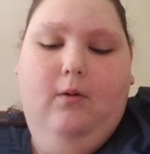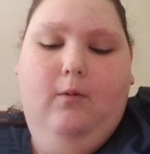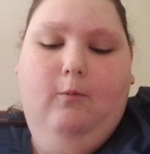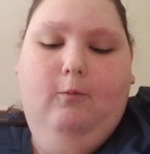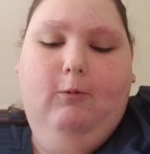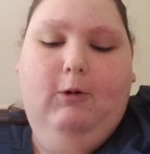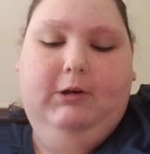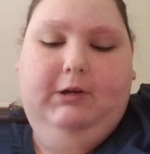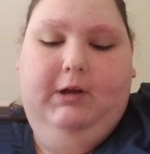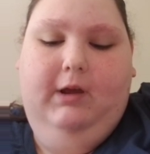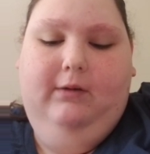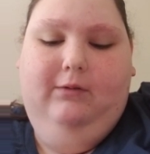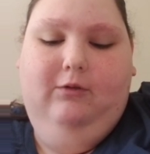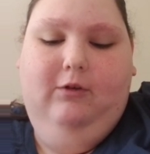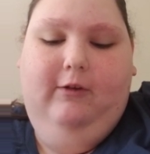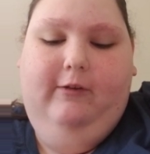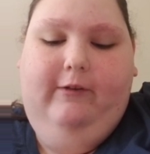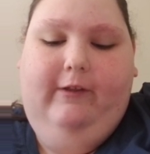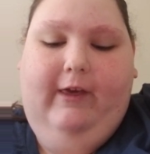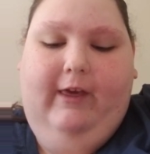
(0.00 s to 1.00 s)

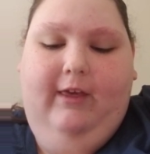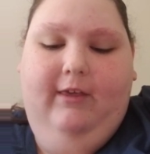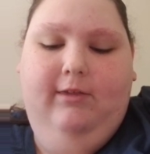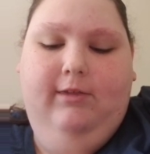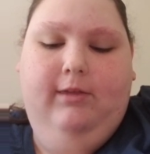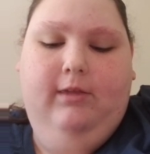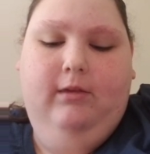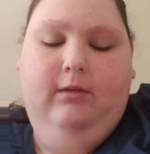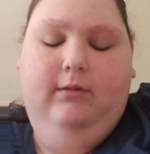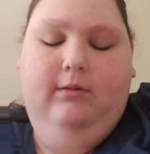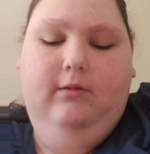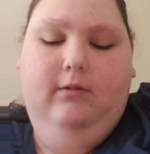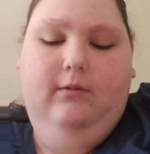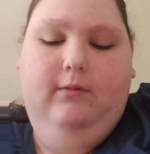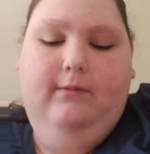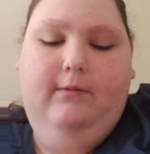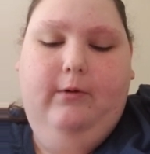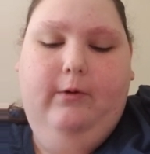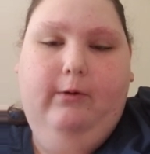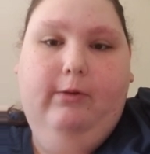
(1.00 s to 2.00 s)
100 days,
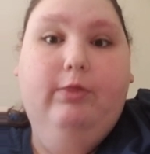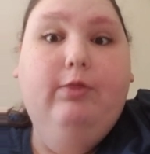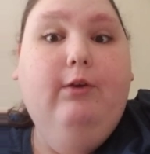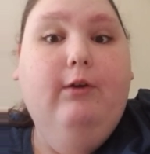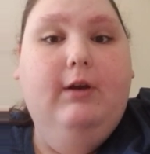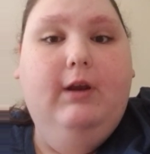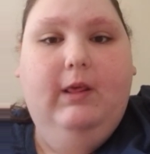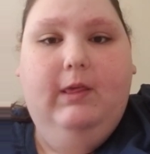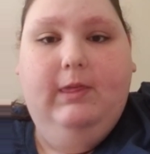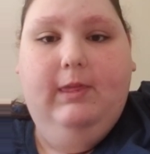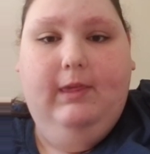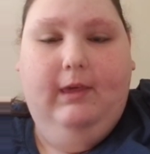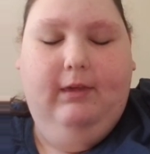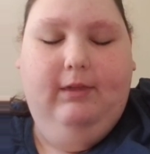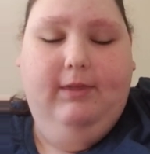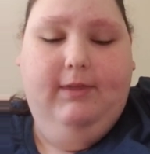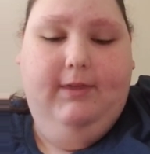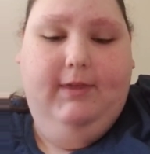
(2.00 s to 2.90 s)
or 36